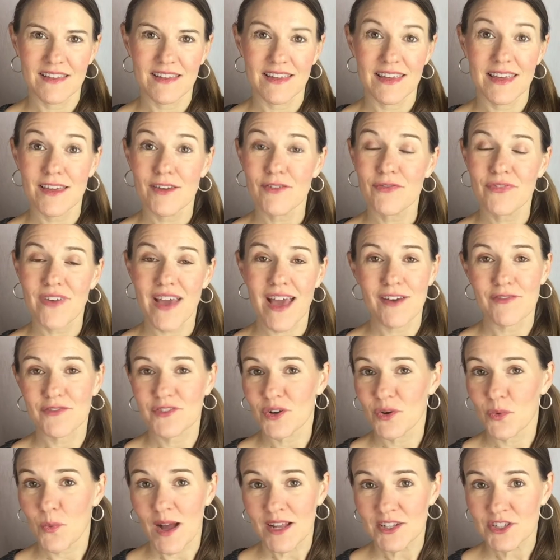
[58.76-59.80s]
If,
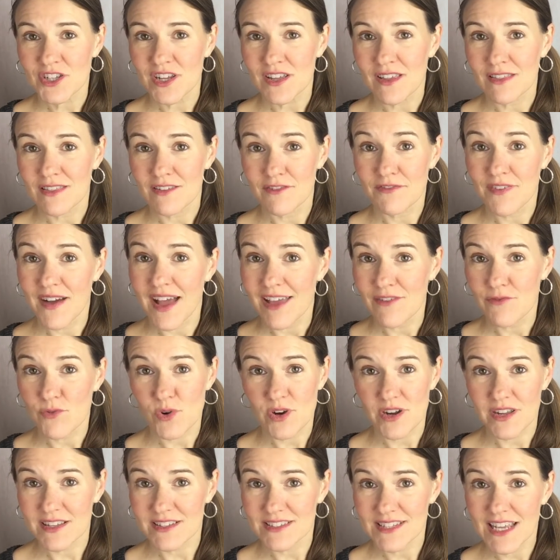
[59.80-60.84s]
after watching the 5
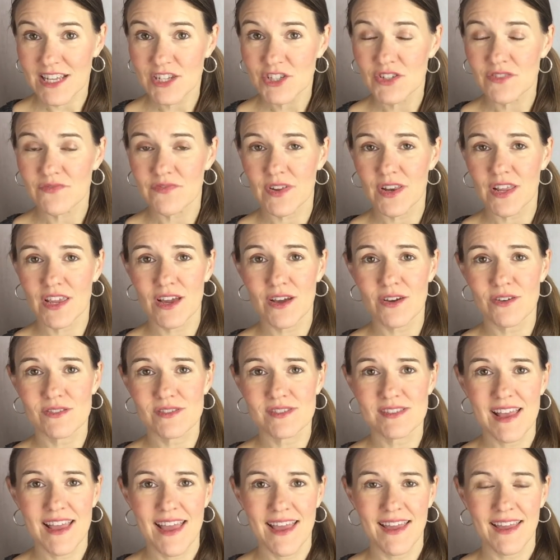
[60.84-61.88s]
orientation
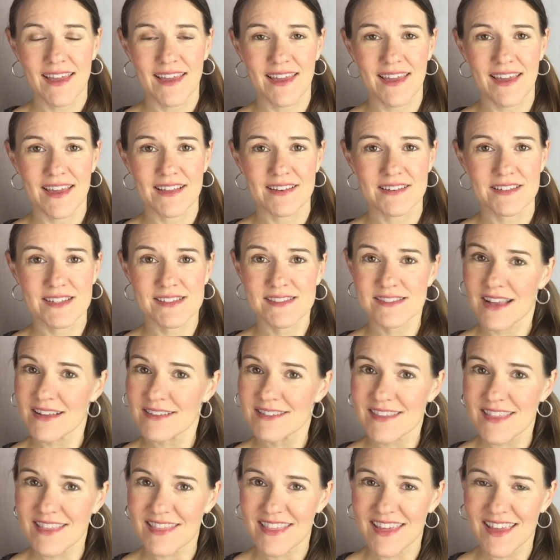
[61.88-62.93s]
videos and
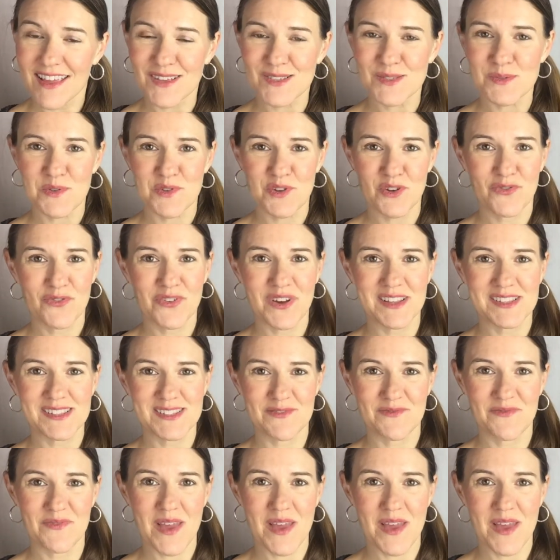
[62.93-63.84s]
discussing things with your friends and